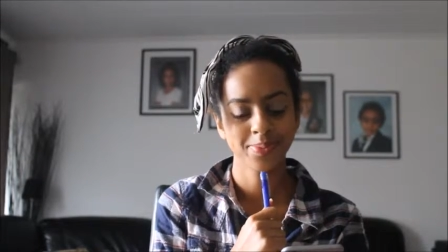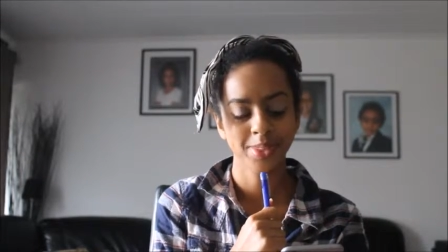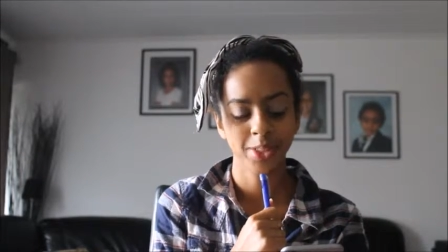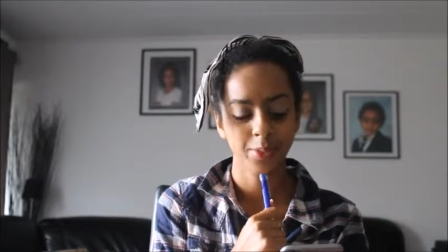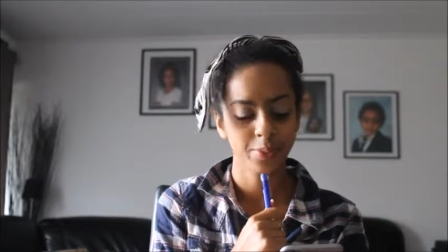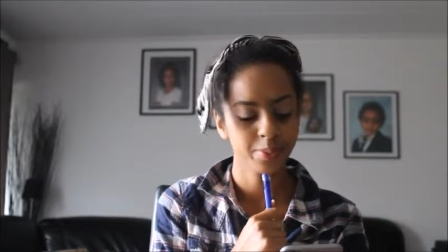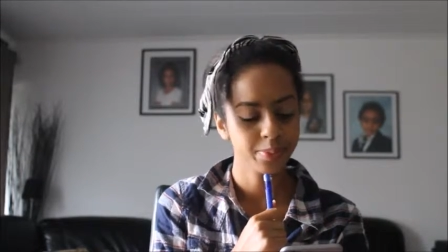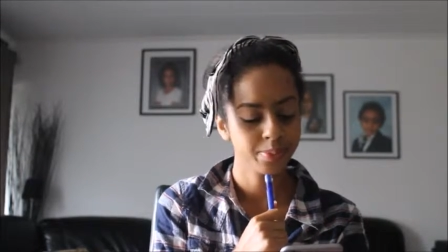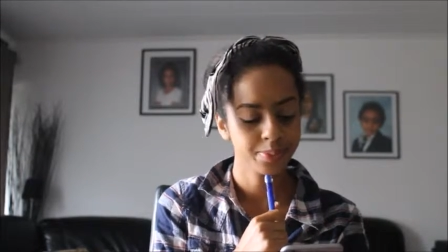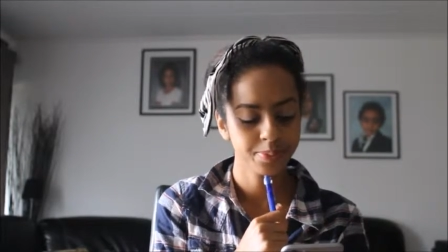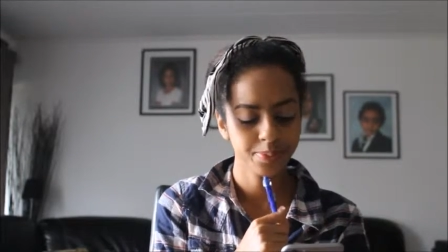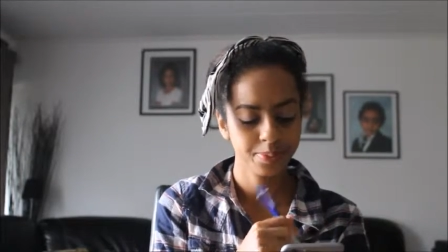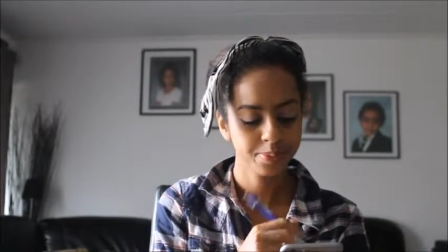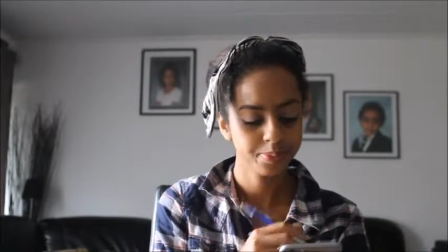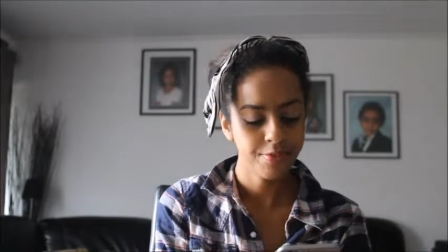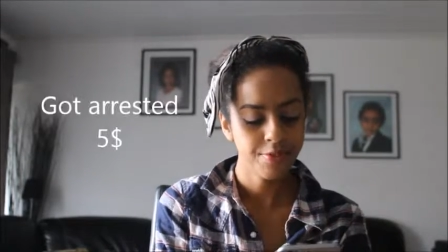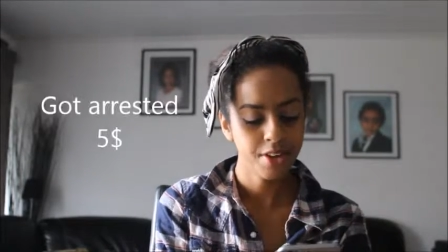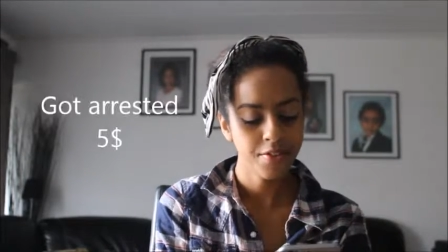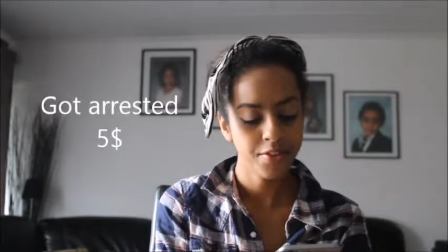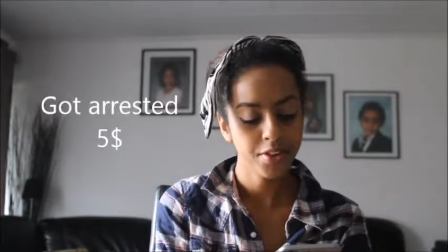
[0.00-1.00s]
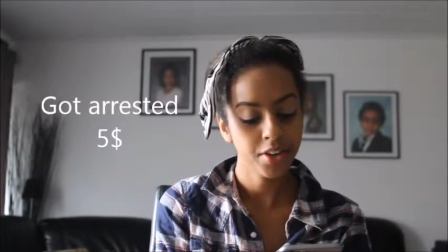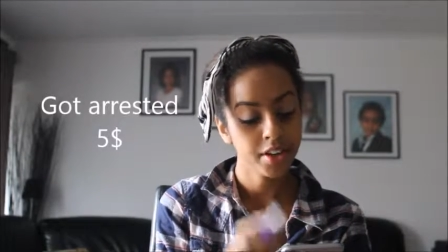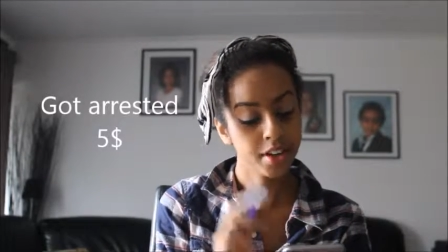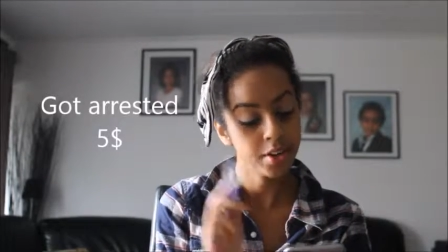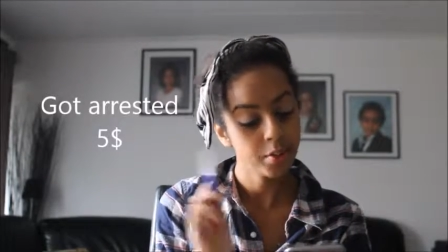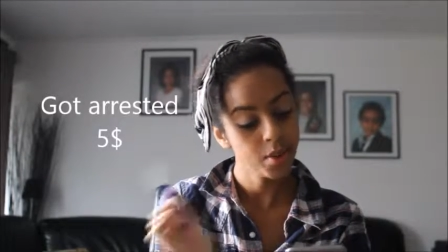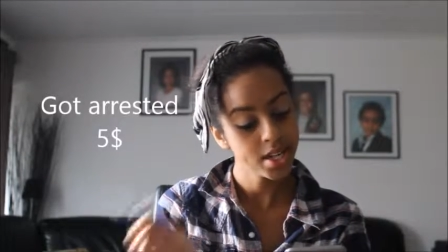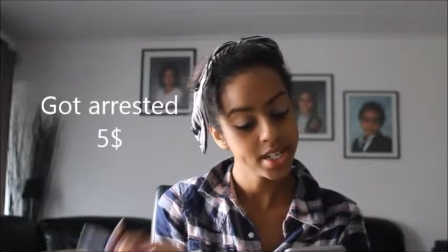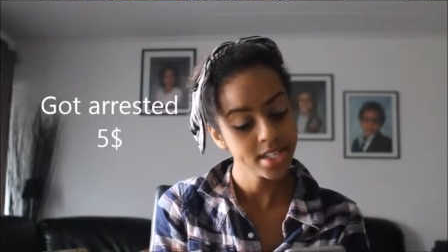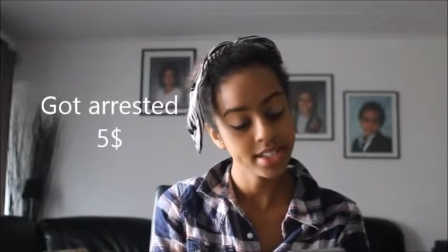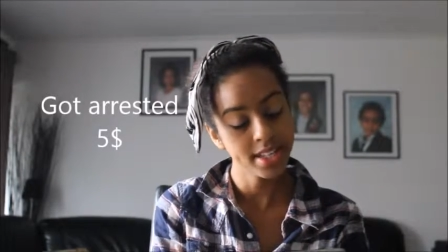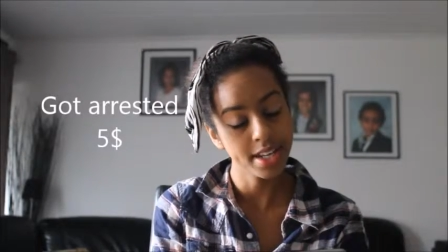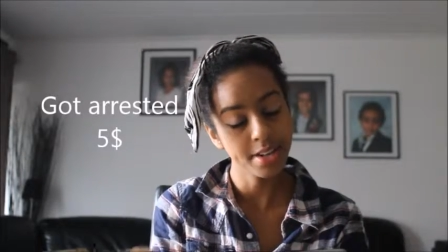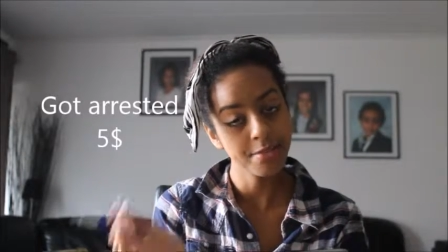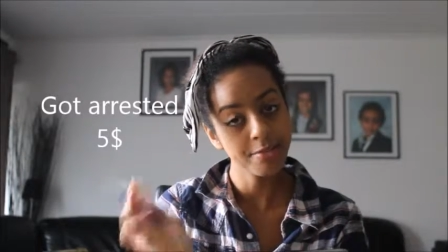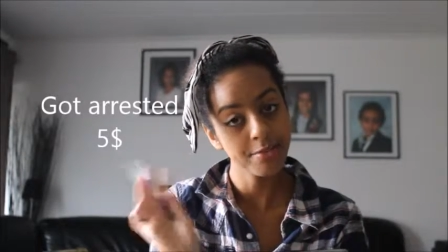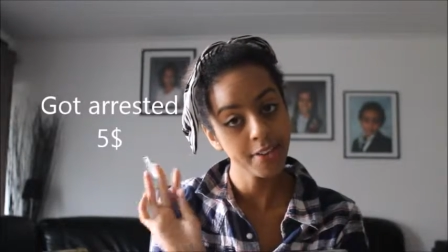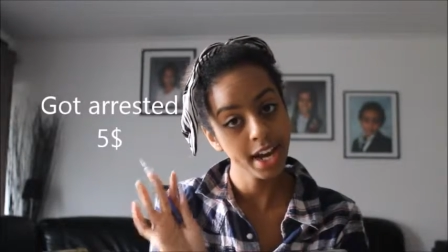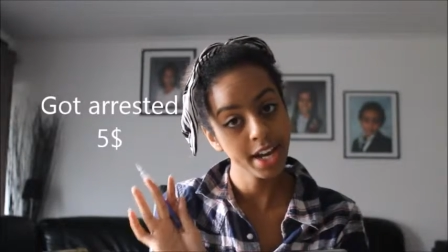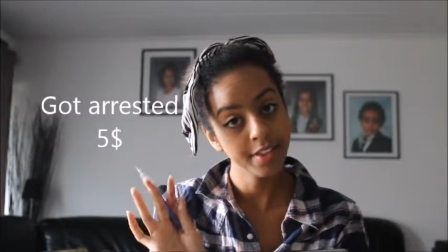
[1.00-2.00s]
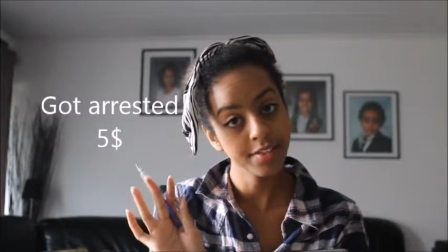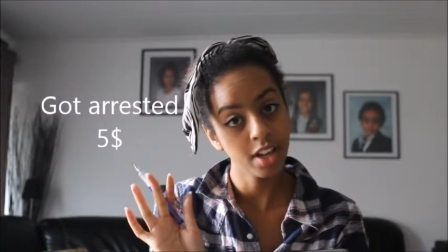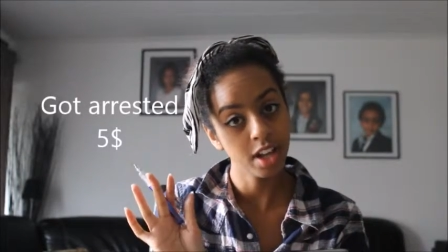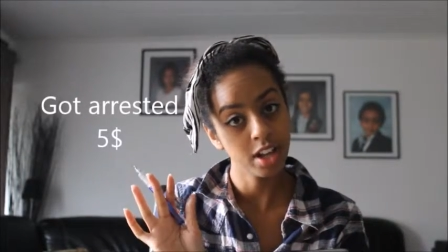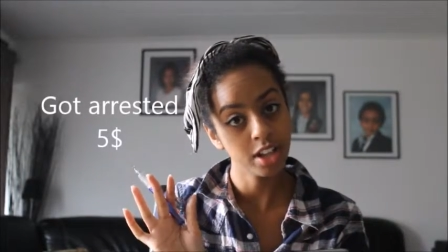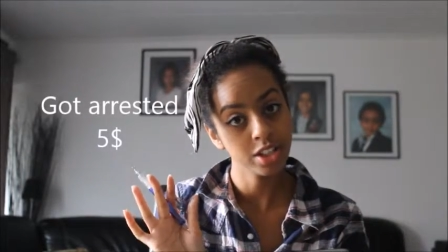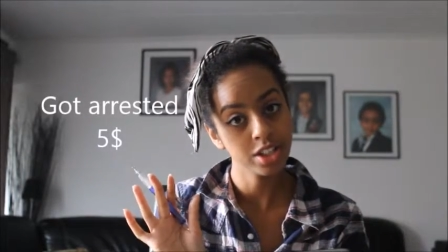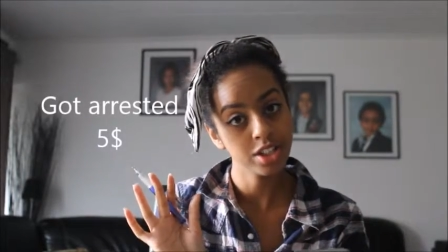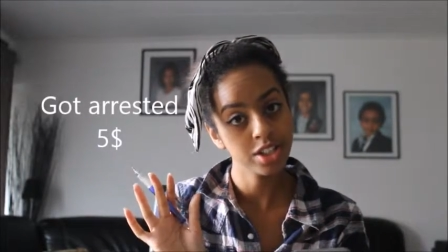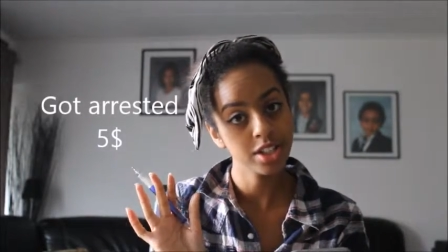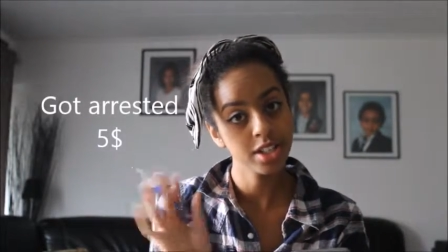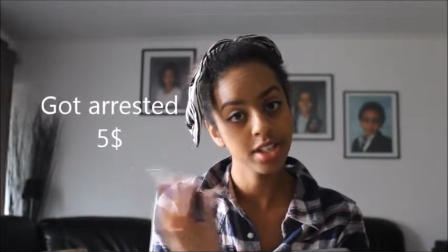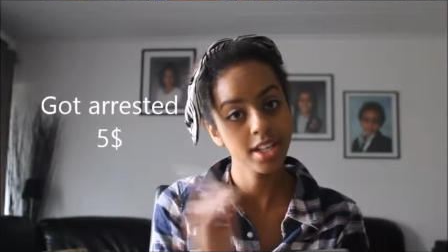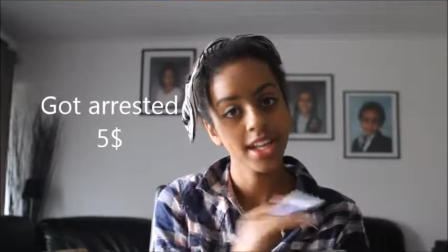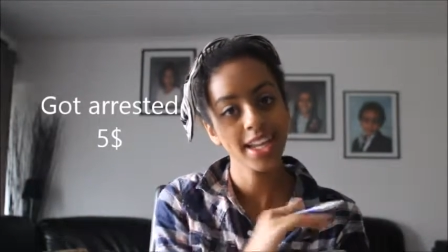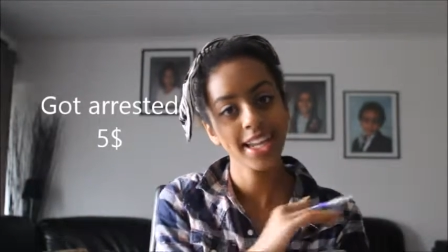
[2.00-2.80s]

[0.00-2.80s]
No. If you ever got arrested, five dollars.